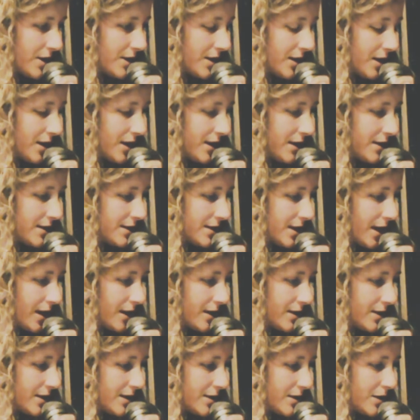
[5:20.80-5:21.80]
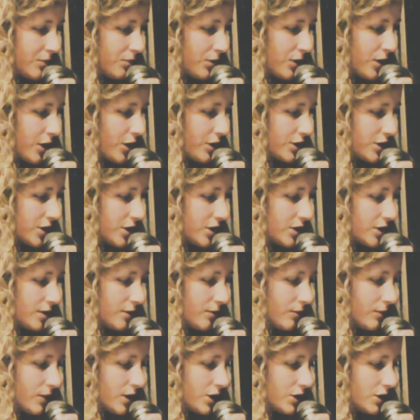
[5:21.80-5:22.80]
basically started the project
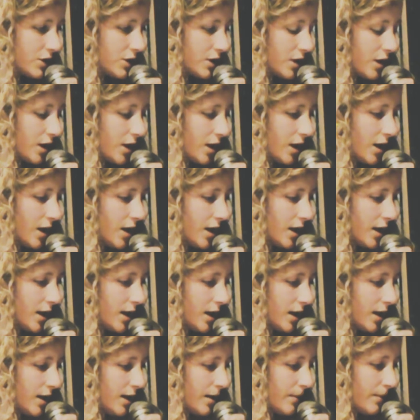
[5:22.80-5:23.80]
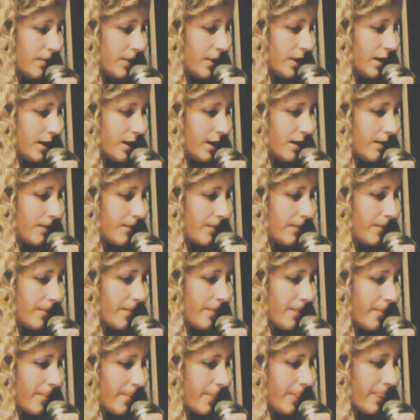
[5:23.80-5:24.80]
in which he
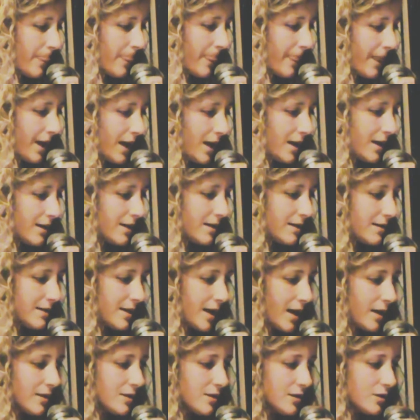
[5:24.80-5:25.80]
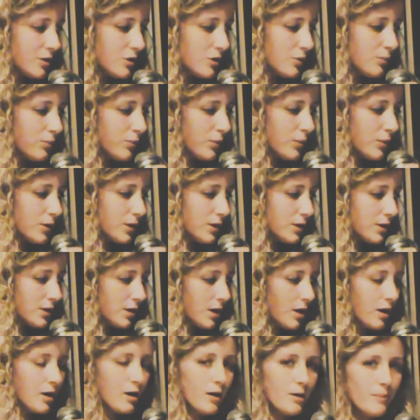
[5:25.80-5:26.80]
decided to put
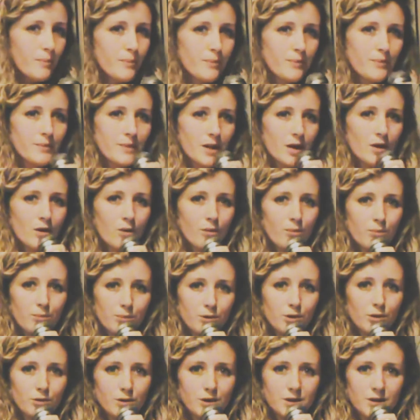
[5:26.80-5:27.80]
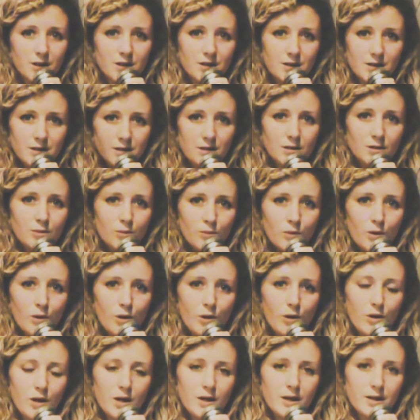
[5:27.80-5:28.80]
computers in a
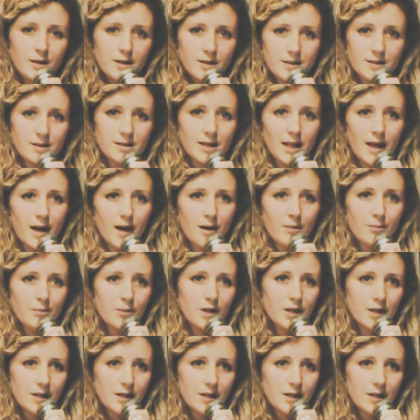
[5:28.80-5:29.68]
wall in a slum